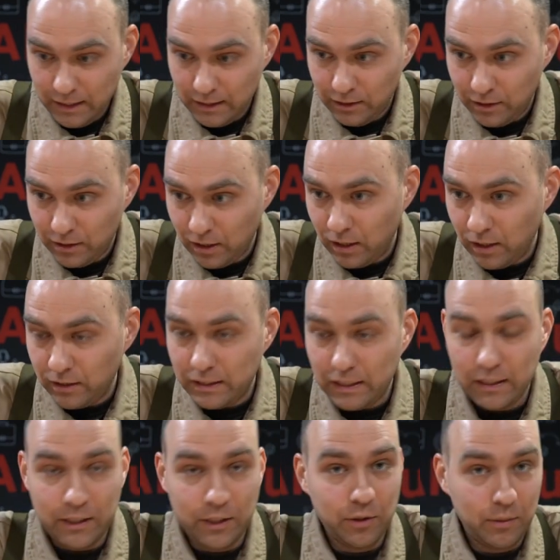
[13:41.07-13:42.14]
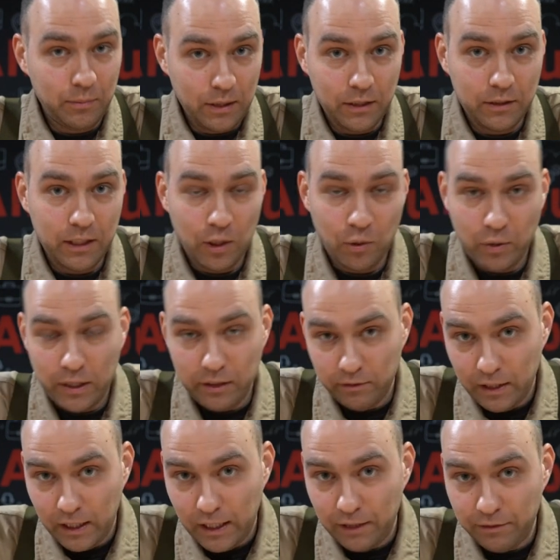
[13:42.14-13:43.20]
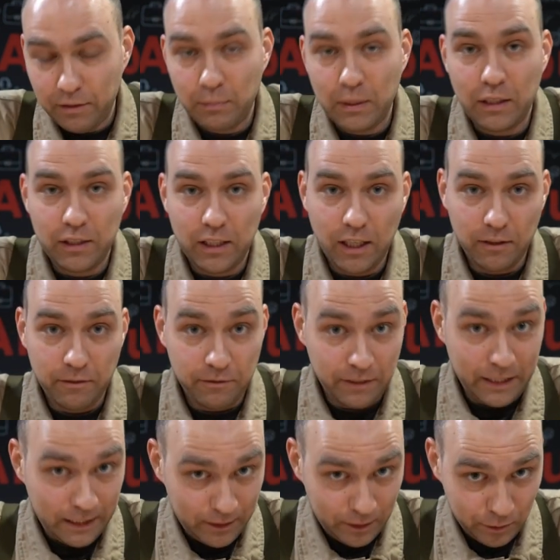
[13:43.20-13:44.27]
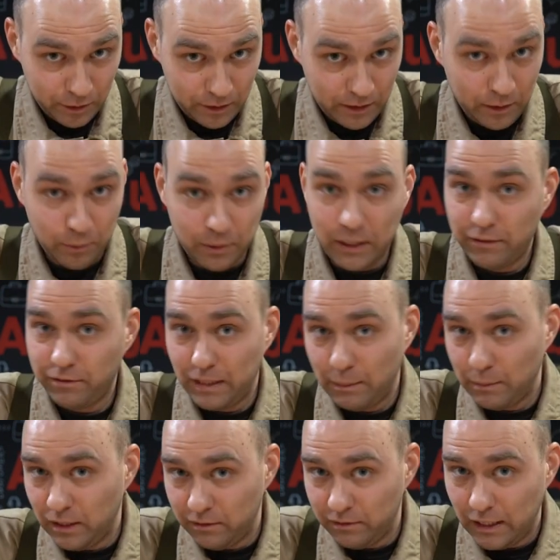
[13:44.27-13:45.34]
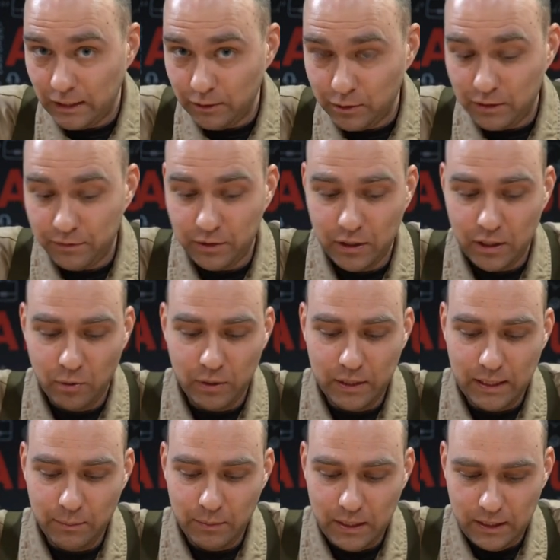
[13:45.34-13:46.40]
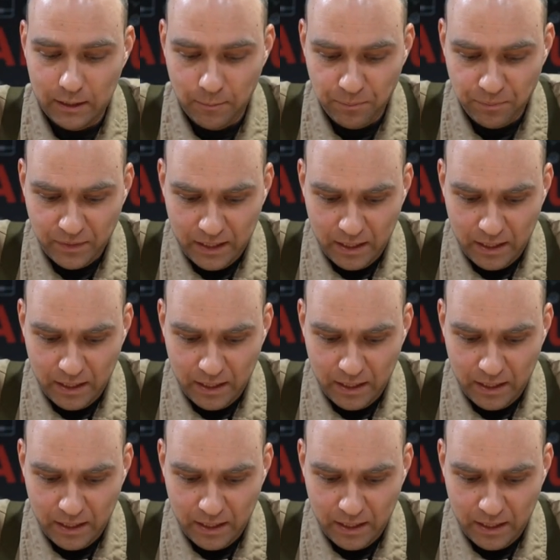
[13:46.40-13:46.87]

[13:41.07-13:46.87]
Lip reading: start telling you about our way of life, about our values, including family values, if you know what I mean,